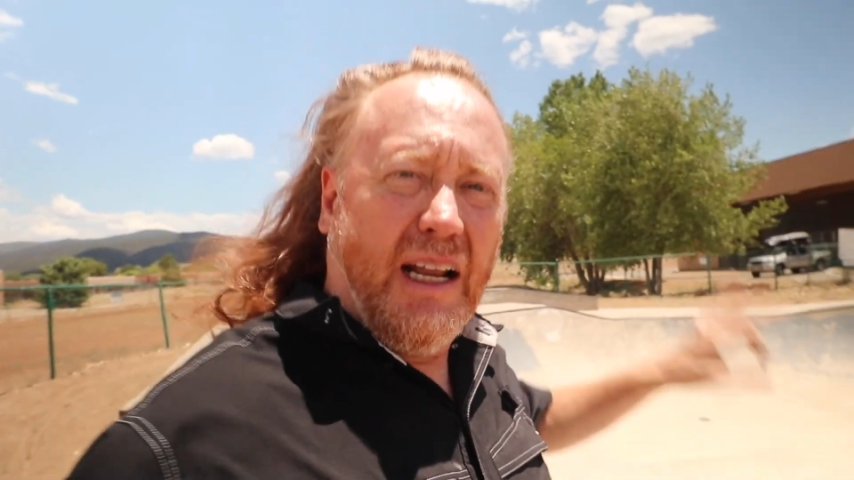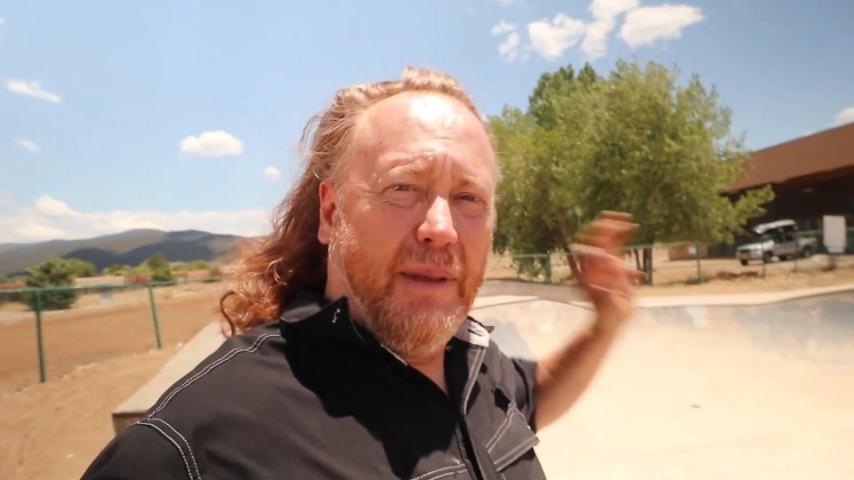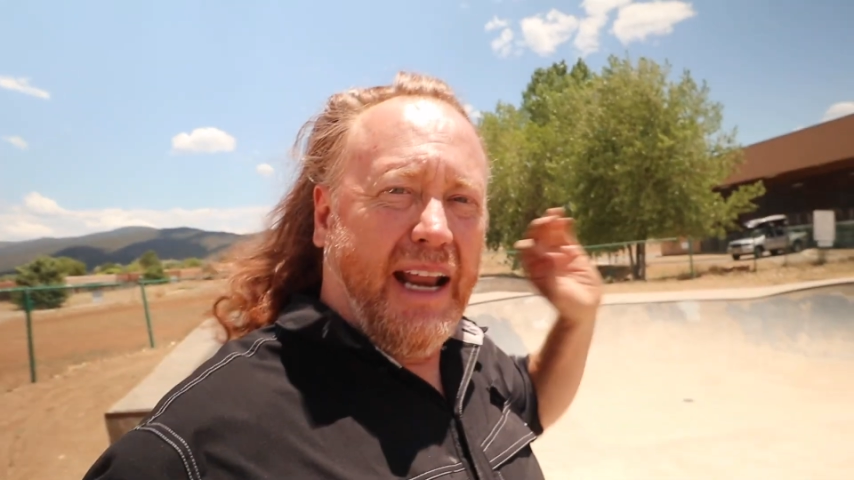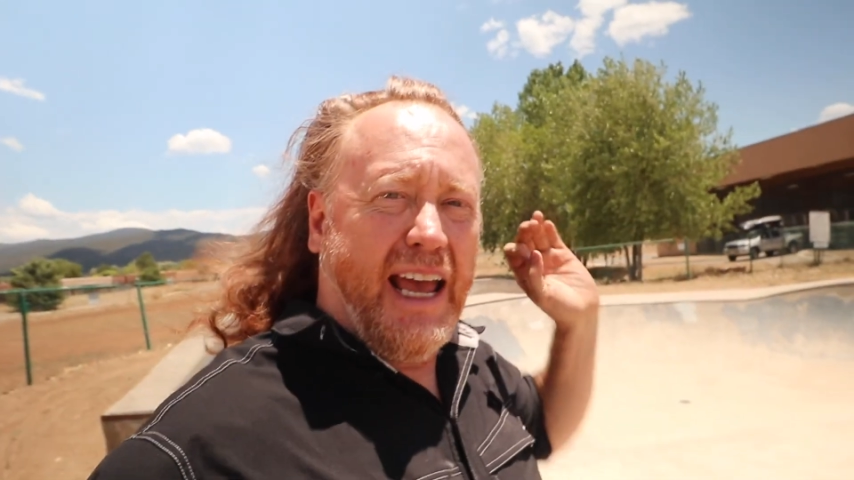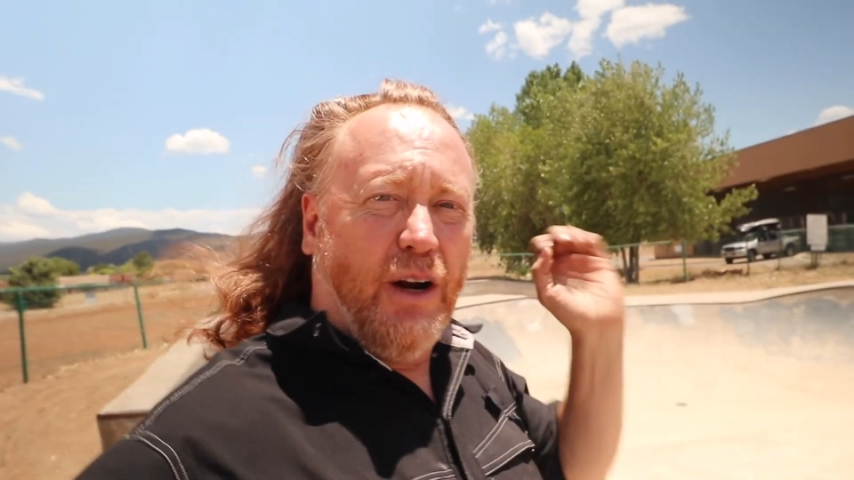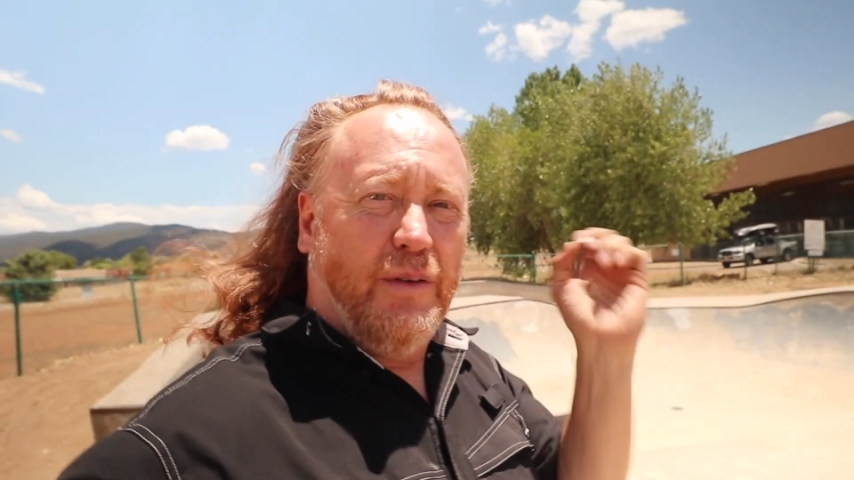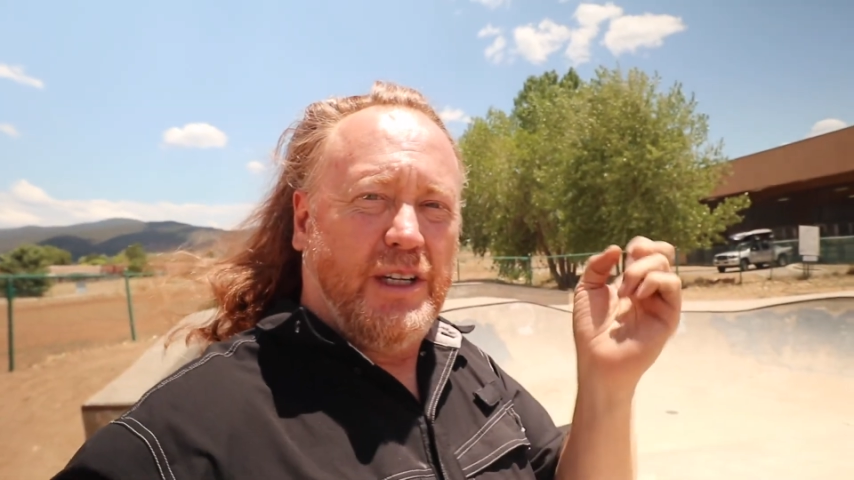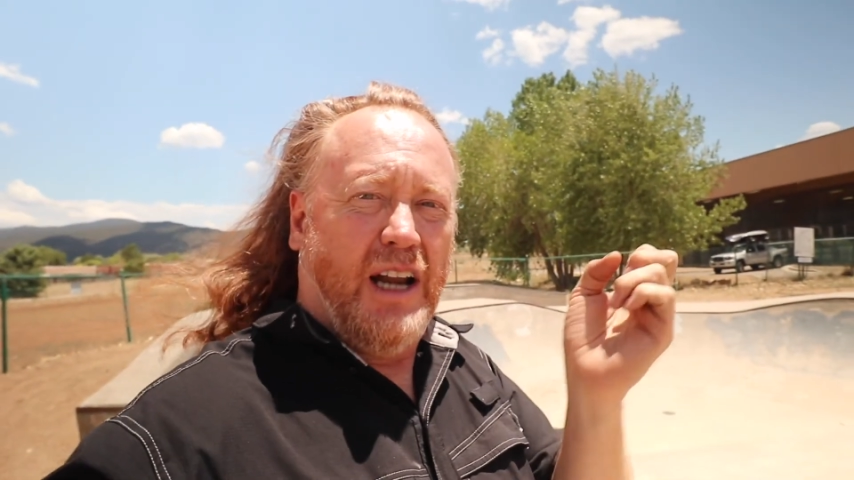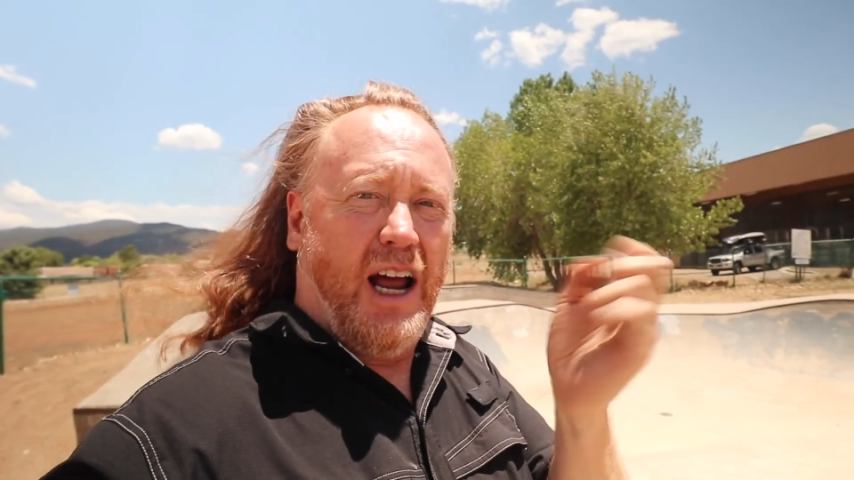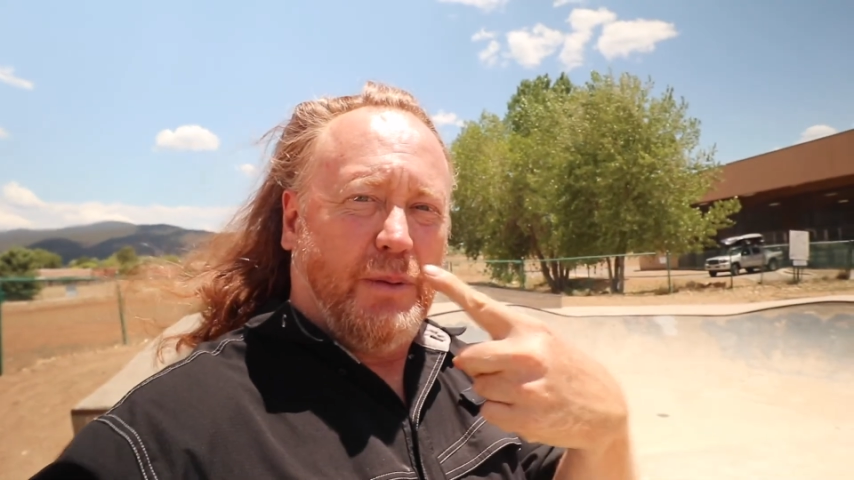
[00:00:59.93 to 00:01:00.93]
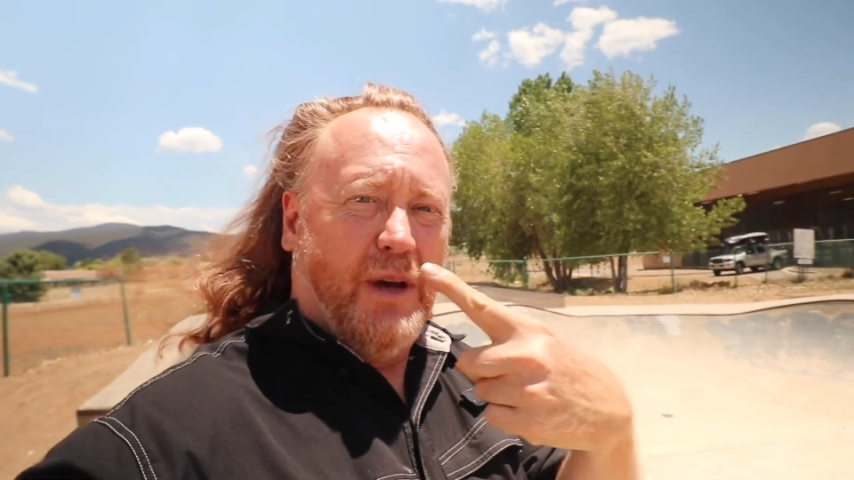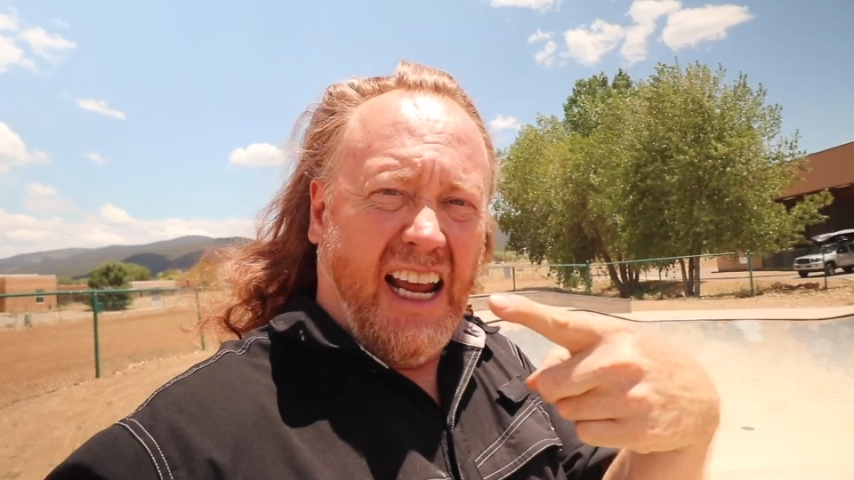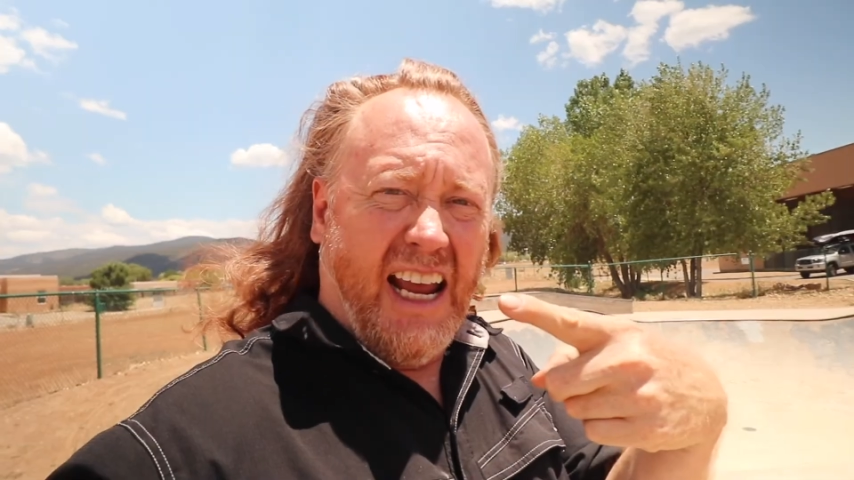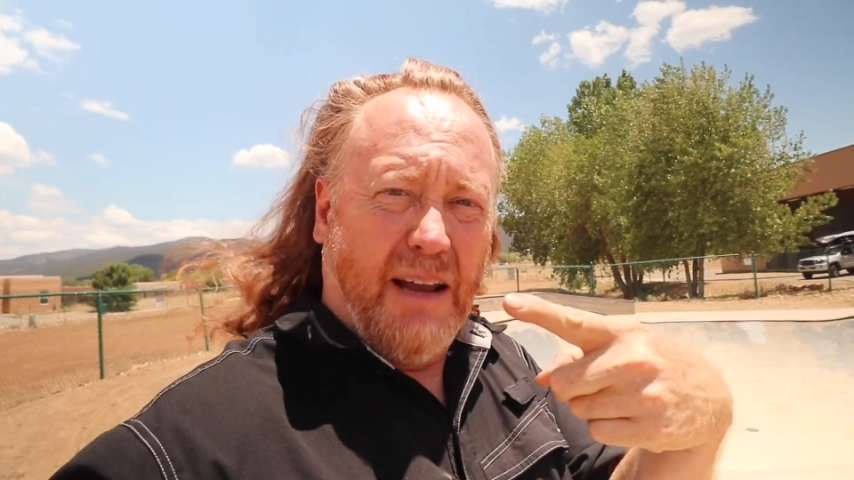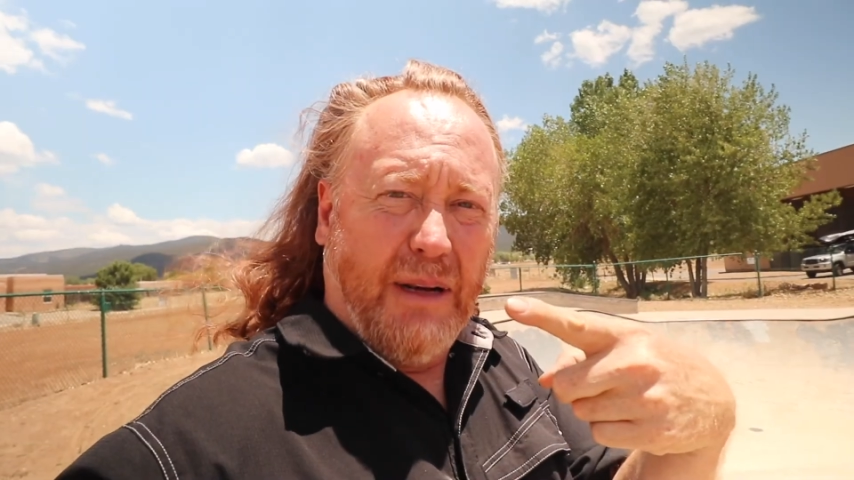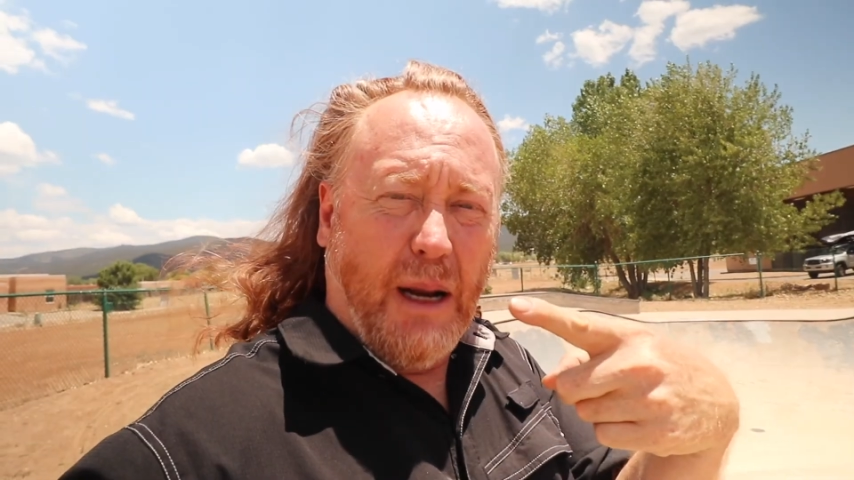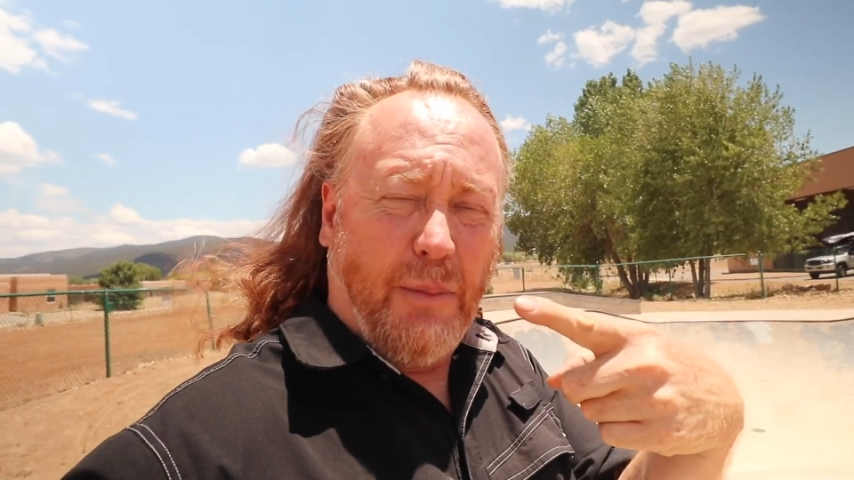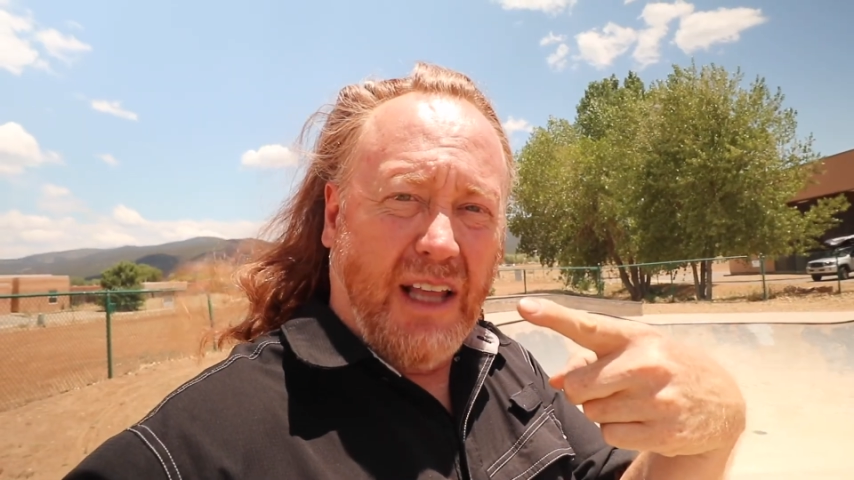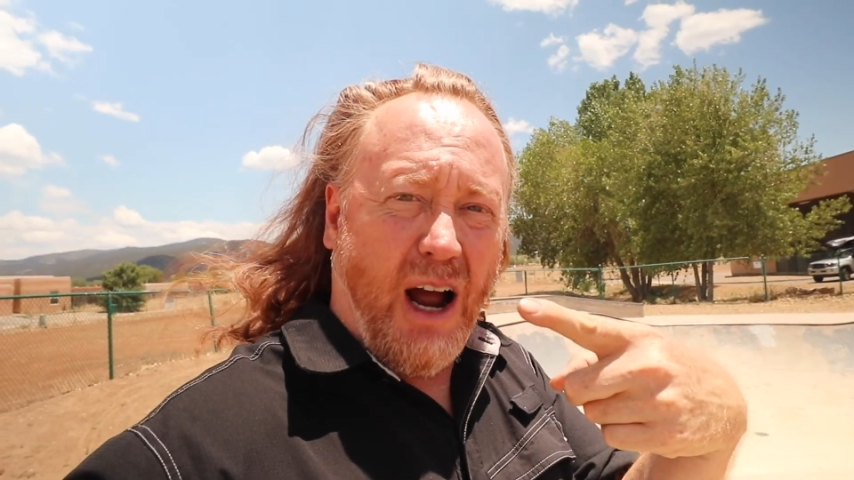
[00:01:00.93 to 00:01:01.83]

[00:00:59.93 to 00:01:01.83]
I'm gonna head over to Nosh Bus and meet up with